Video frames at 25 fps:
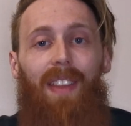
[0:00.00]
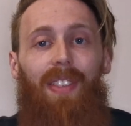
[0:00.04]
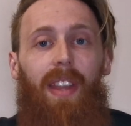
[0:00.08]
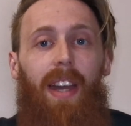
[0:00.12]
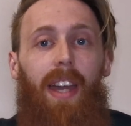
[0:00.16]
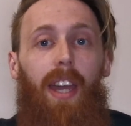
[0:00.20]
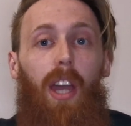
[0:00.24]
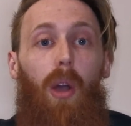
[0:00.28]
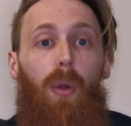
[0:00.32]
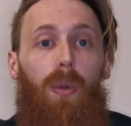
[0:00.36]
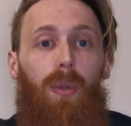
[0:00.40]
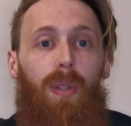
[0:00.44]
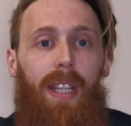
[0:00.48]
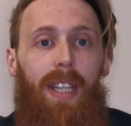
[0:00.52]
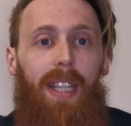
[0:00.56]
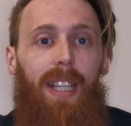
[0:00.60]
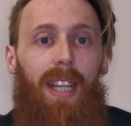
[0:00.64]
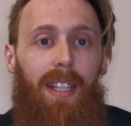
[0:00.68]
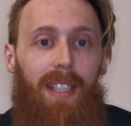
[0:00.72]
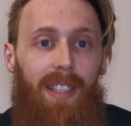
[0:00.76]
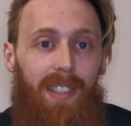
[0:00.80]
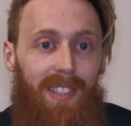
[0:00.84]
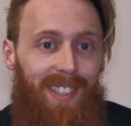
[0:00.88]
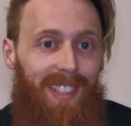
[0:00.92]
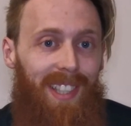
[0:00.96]
and they
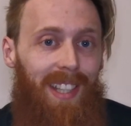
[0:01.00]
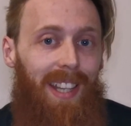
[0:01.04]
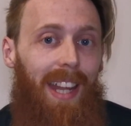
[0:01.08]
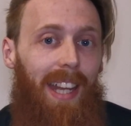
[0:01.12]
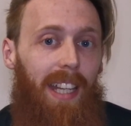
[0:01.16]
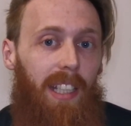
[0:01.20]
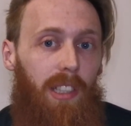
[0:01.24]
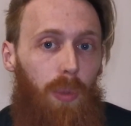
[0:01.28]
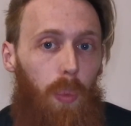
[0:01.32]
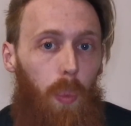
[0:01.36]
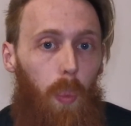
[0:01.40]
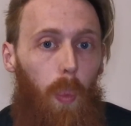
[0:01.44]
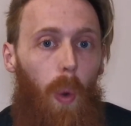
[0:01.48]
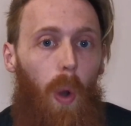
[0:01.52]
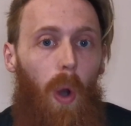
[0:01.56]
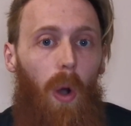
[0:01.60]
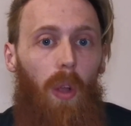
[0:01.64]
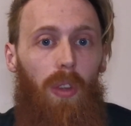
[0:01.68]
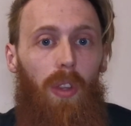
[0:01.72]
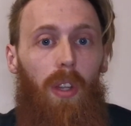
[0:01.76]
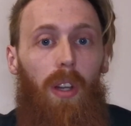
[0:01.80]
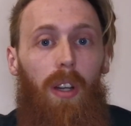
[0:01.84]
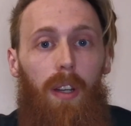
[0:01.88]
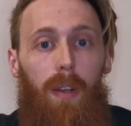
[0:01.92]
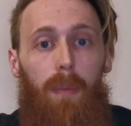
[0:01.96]
only select
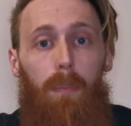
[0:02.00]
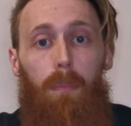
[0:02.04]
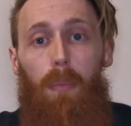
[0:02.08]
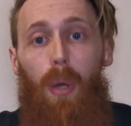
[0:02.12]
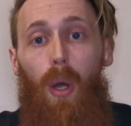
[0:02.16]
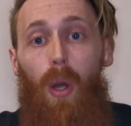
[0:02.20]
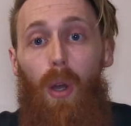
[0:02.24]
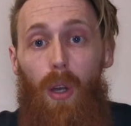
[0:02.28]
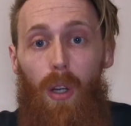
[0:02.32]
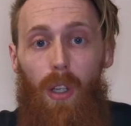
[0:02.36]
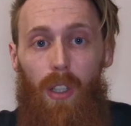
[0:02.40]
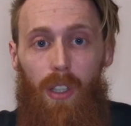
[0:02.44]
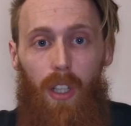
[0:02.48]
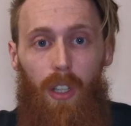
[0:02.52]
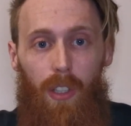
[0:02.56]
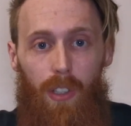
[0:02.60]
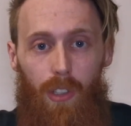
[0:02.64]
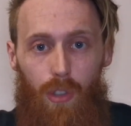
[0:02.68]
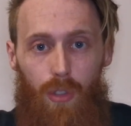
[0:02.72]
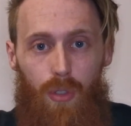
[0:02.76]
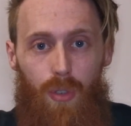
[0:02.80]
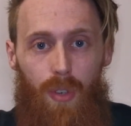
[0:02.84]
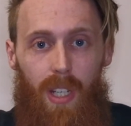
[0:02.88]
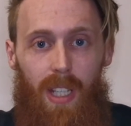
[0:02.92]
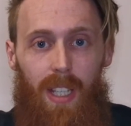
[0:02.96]
one per
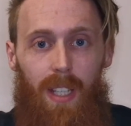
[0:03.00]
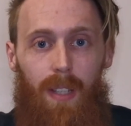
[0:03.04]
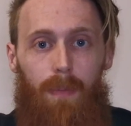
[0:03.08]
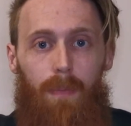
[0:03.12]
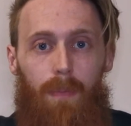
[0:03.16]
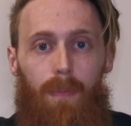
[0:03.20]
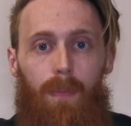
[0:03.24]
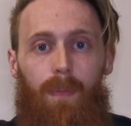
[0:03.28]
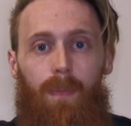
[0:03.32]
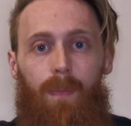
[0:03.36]
country.